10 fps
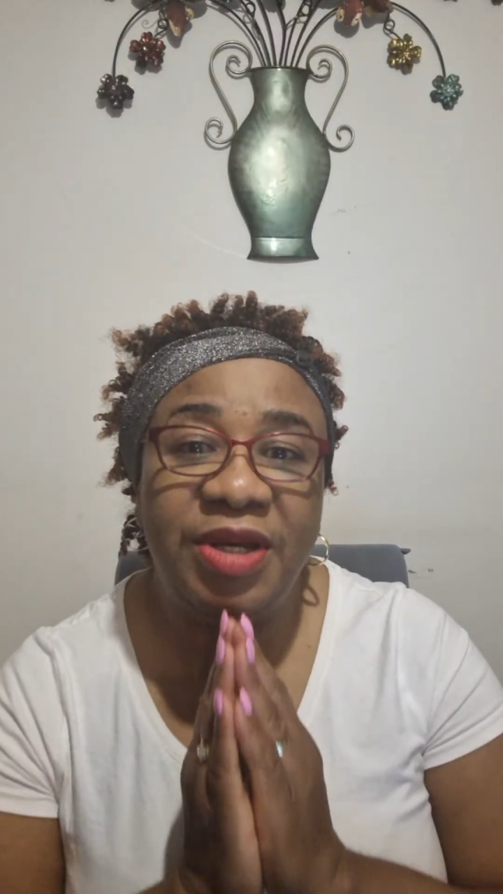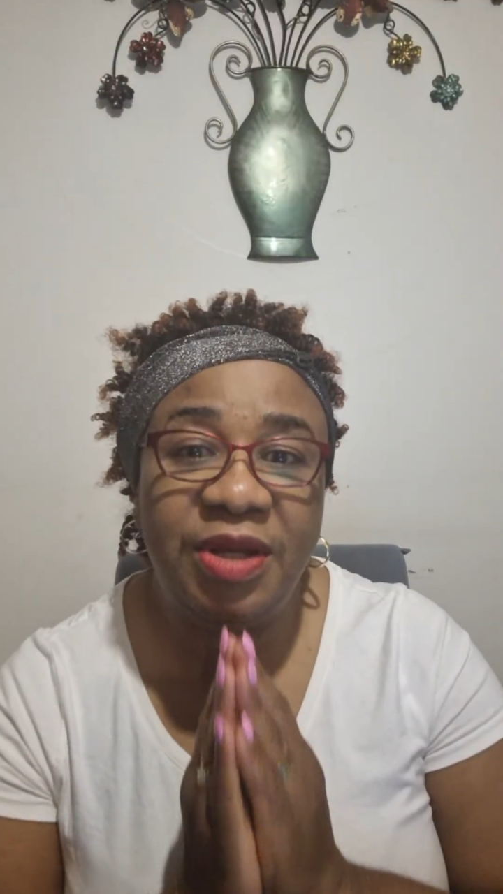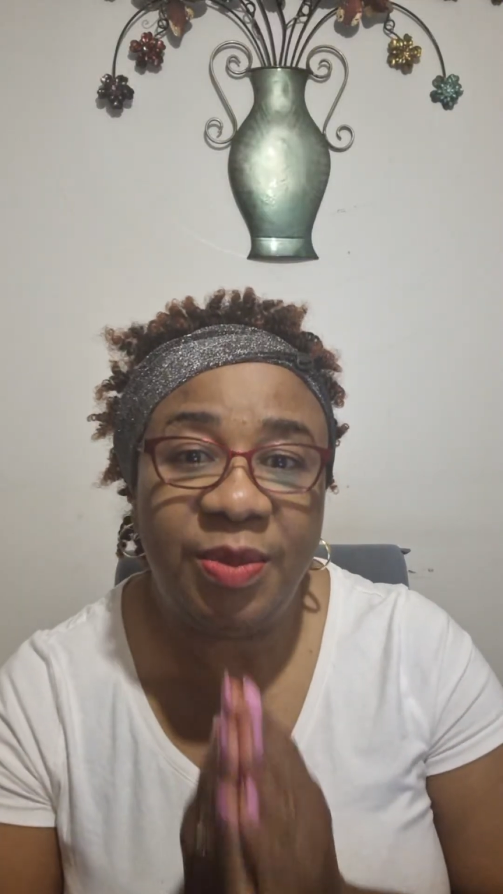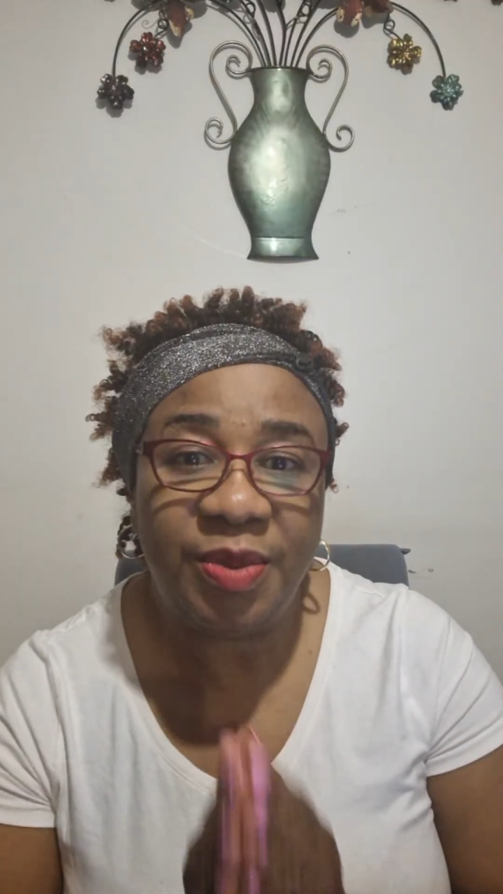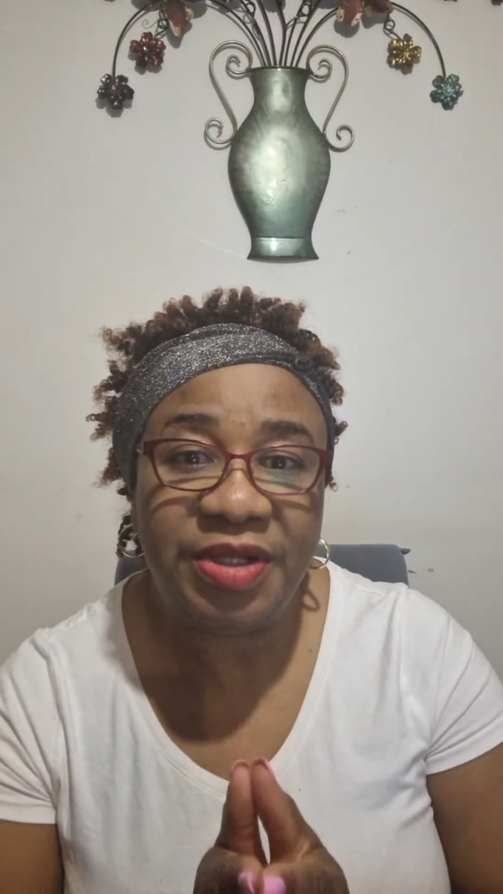
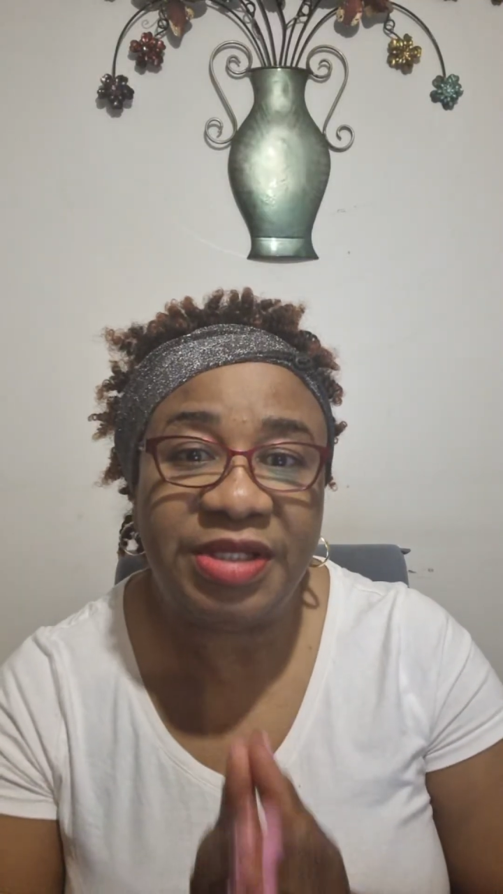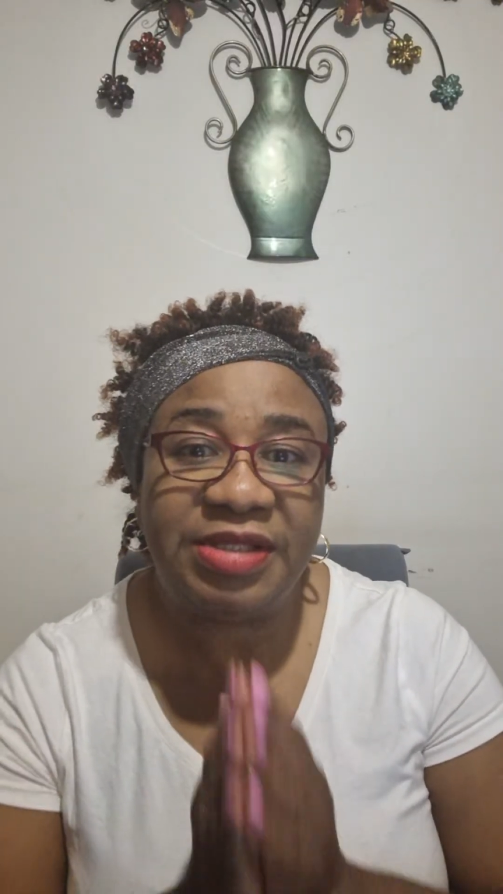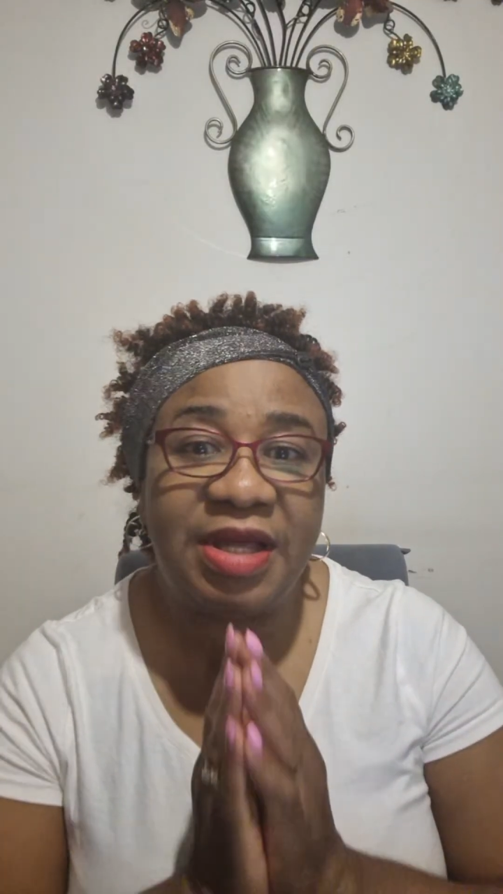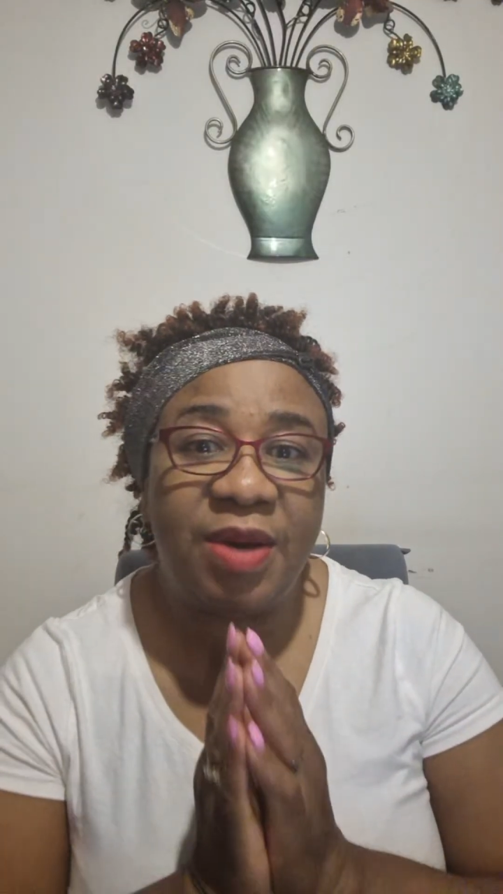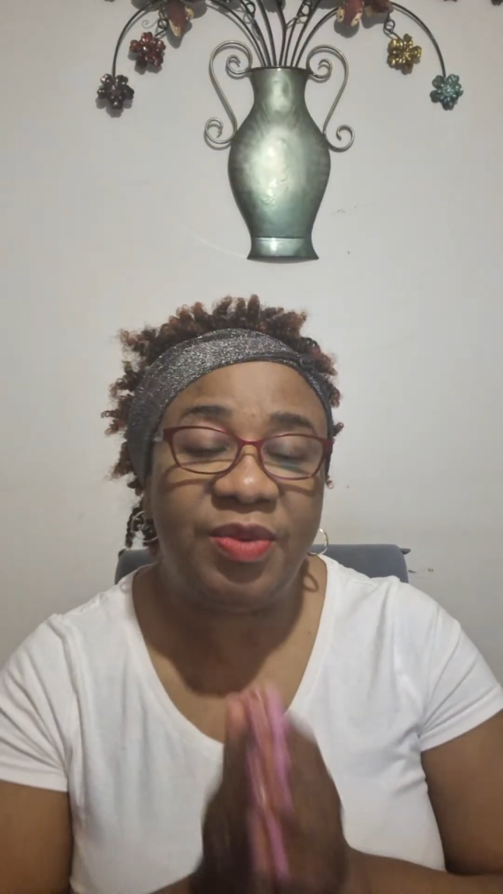your body
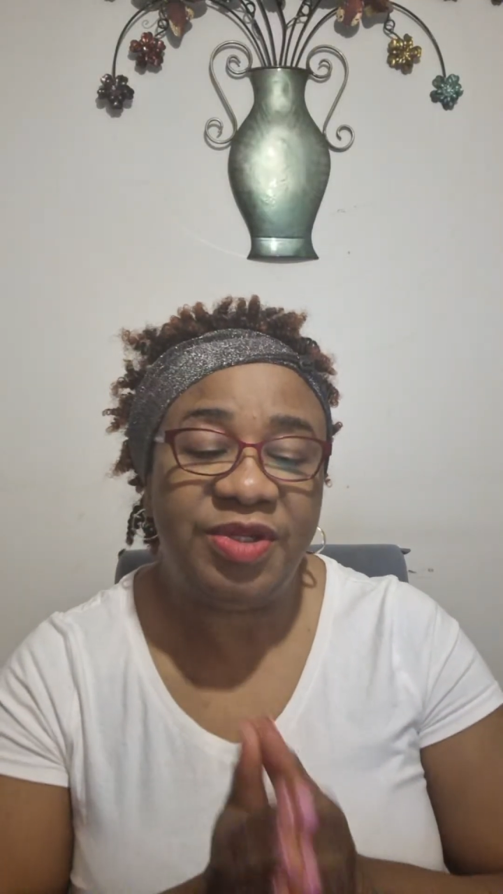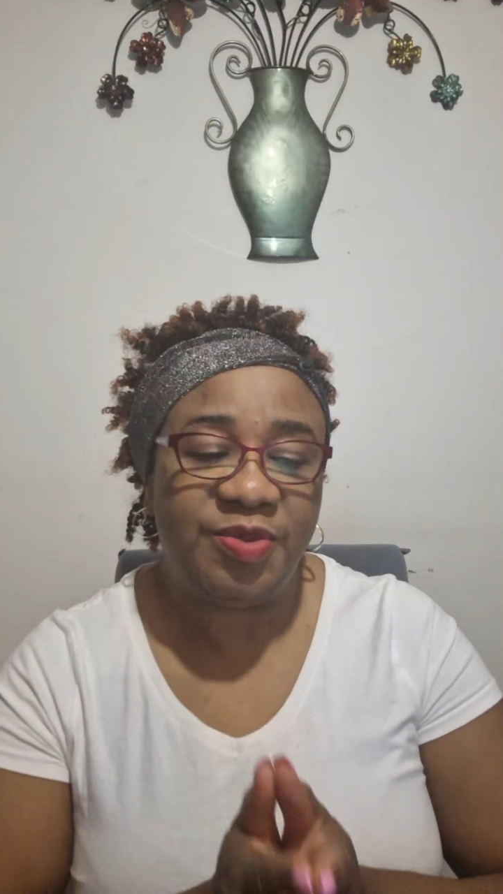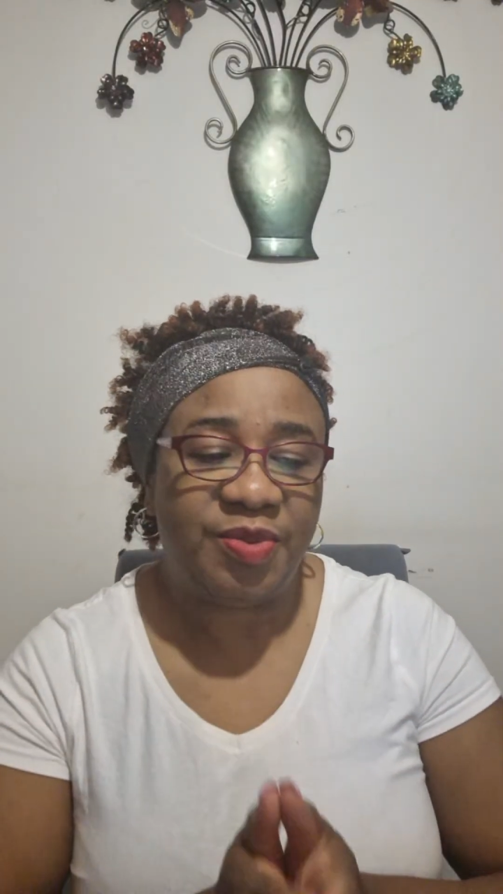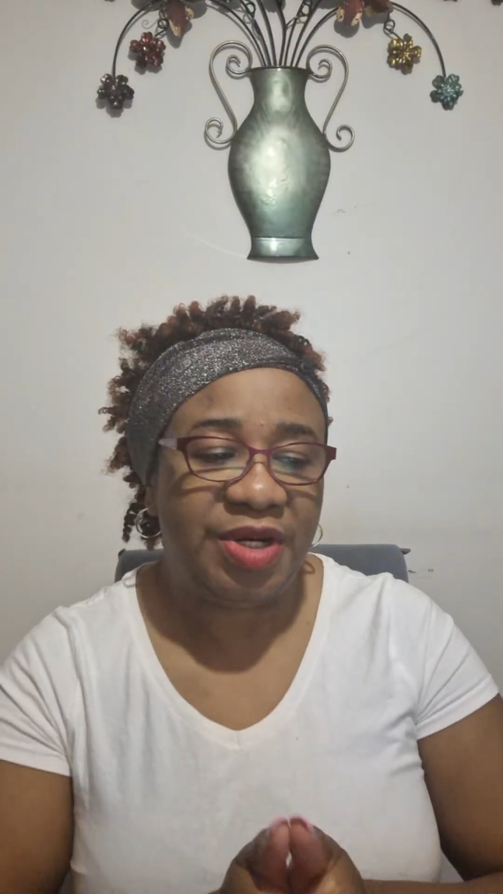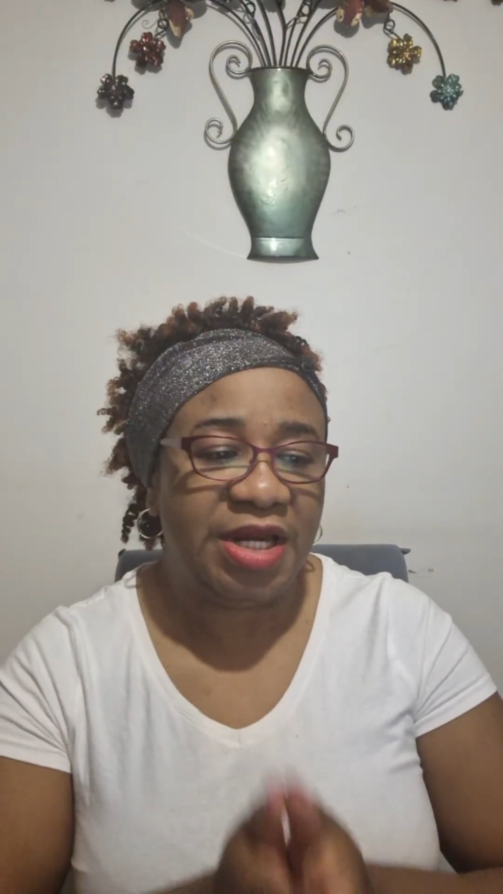start
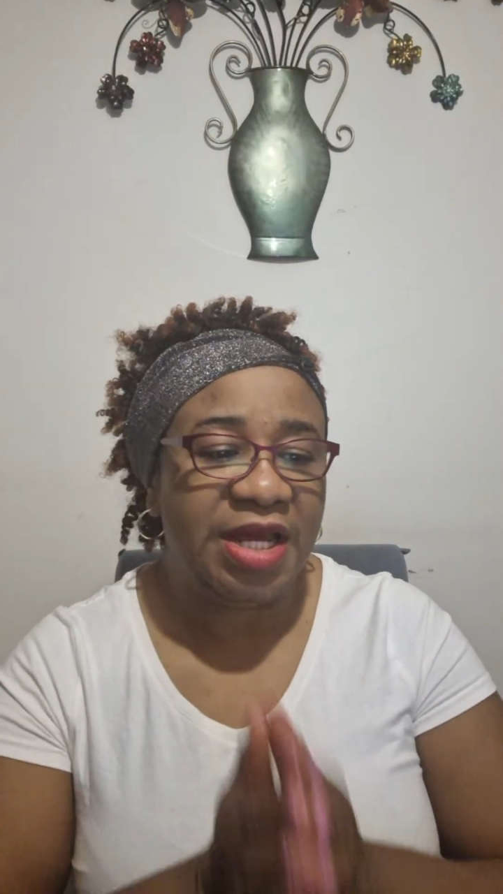whispering,